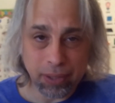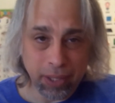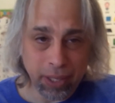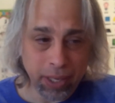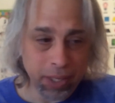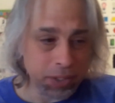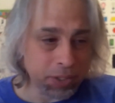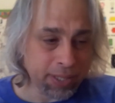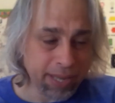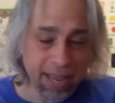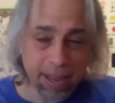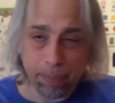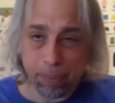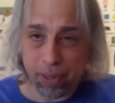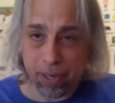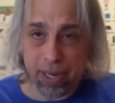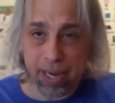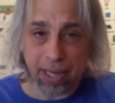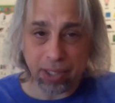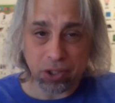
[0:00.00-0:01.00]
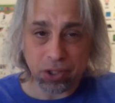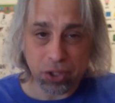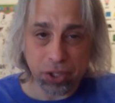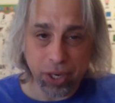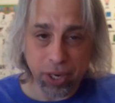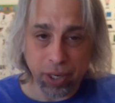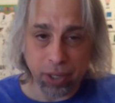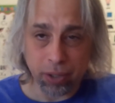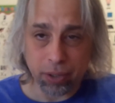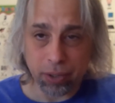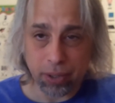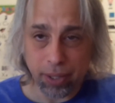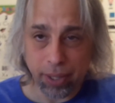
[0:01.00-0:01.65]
in Tampa next year,